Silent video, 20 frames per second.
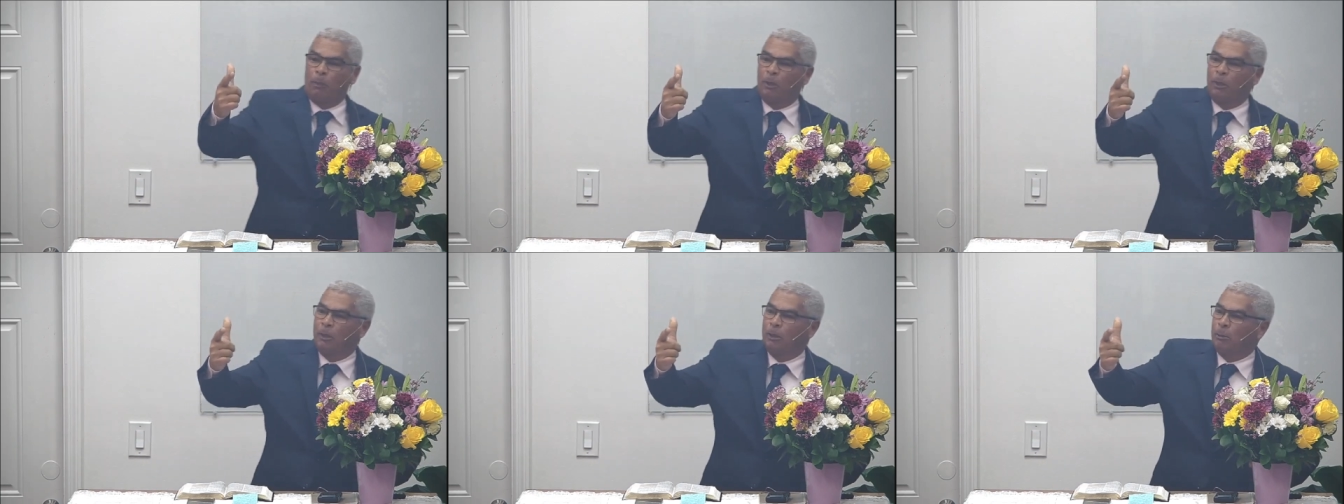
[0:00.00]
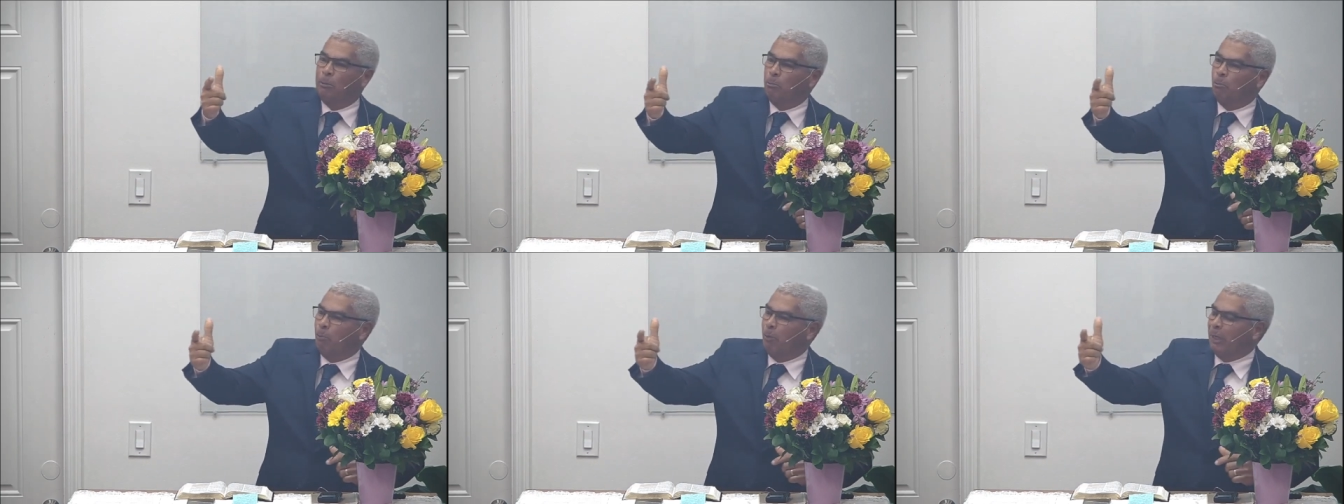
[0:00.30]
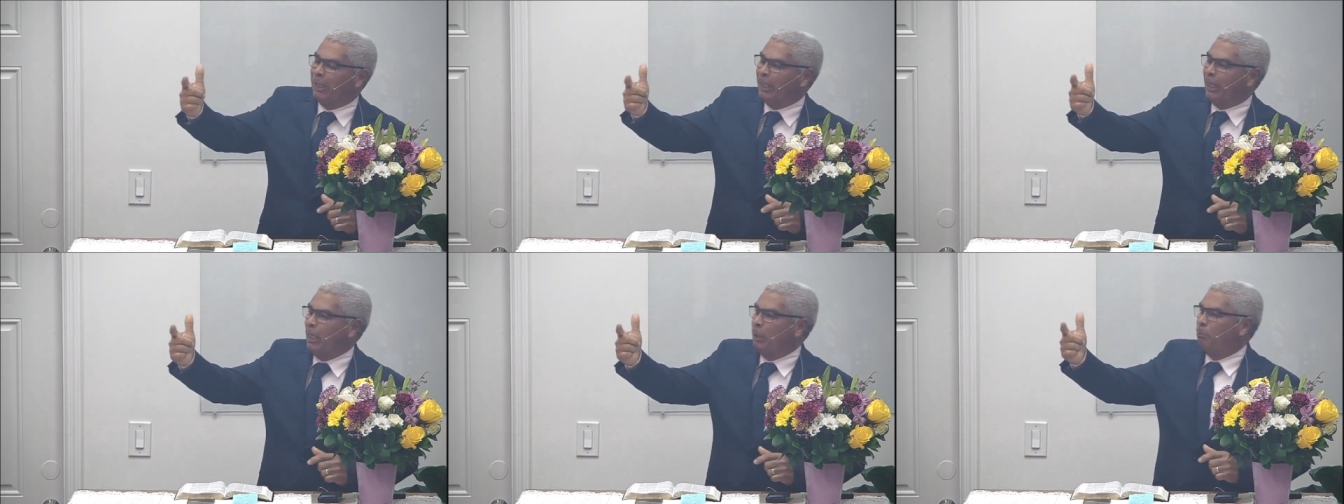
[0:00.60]

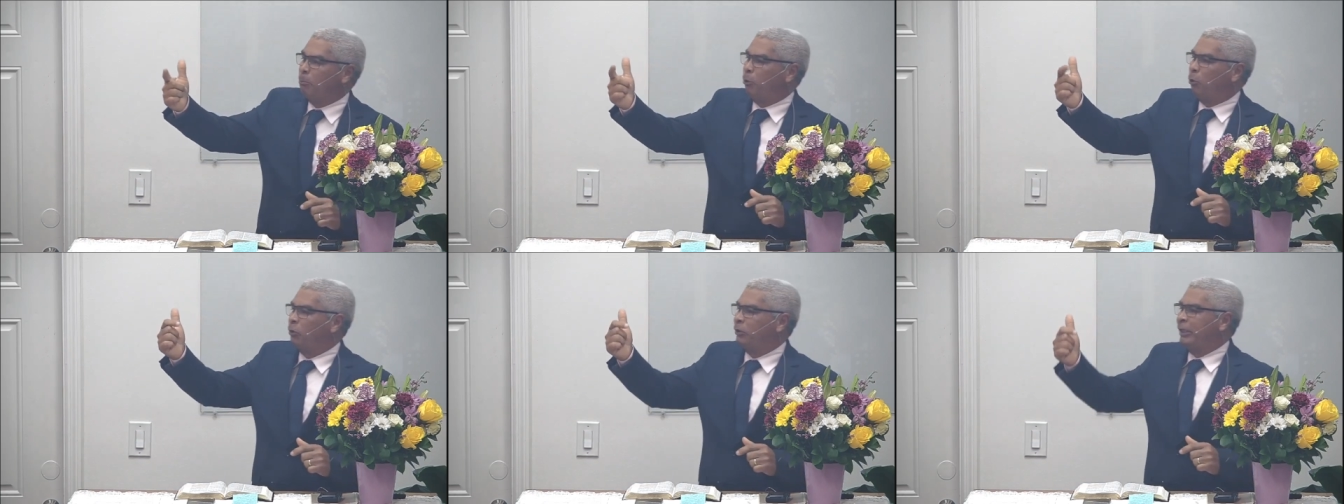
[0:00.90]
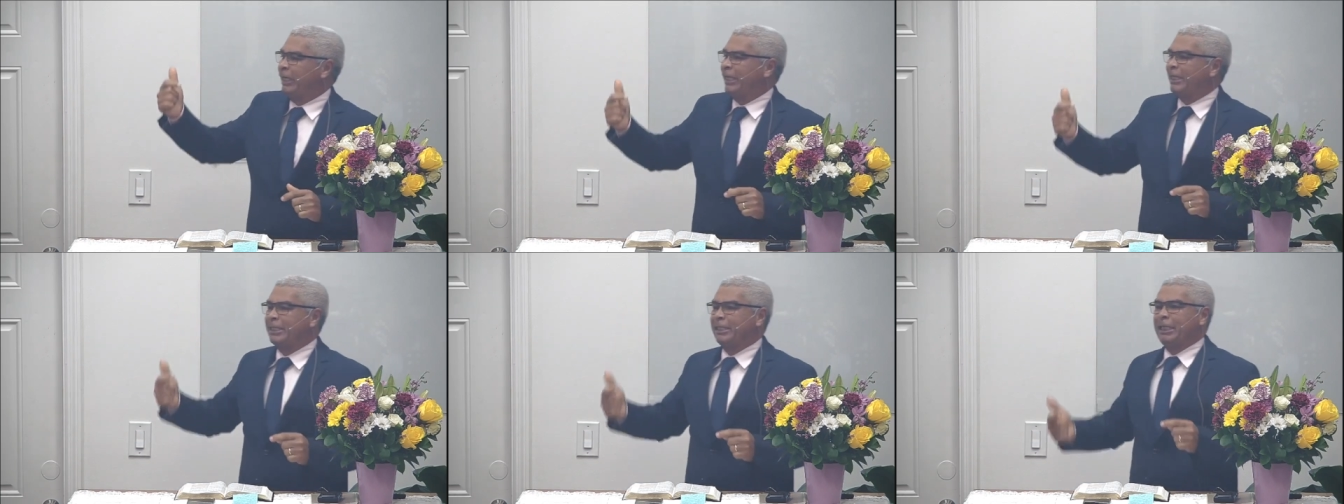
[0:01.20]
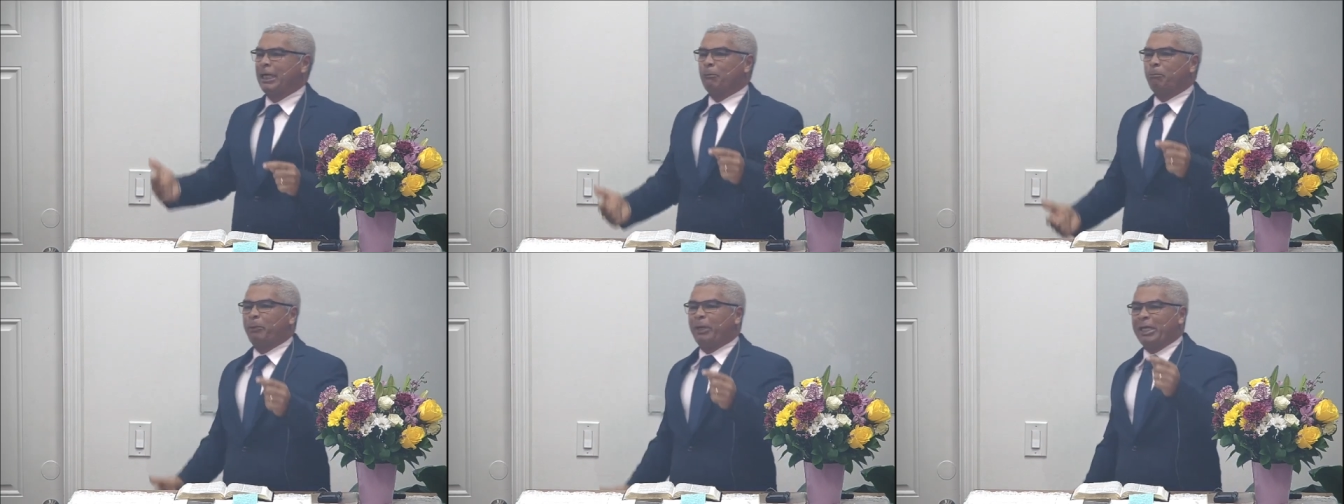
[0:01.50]
insufficient
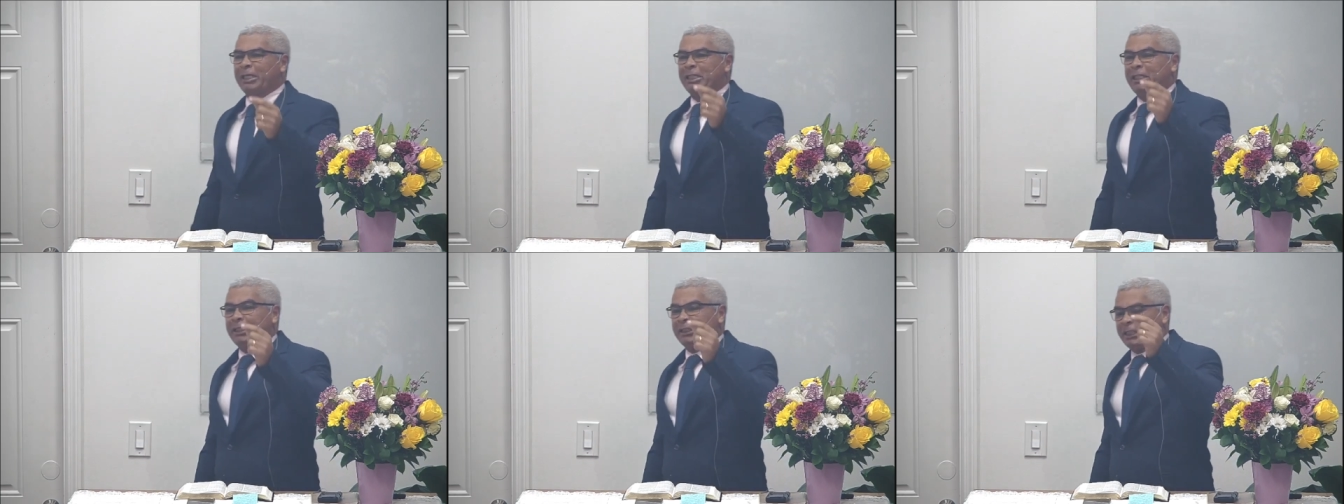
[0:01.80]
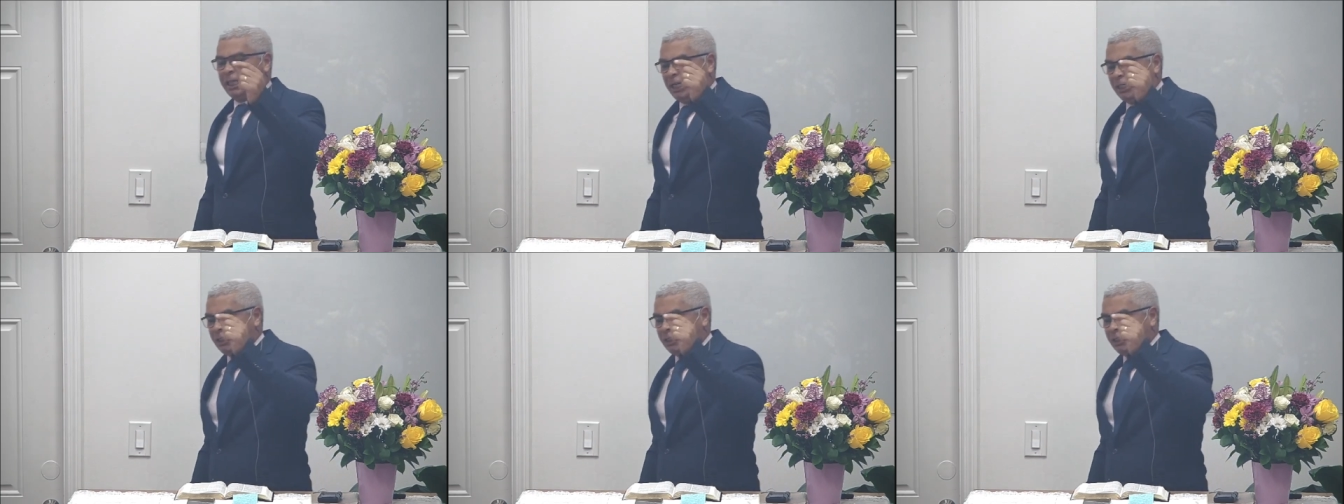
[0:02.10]
for him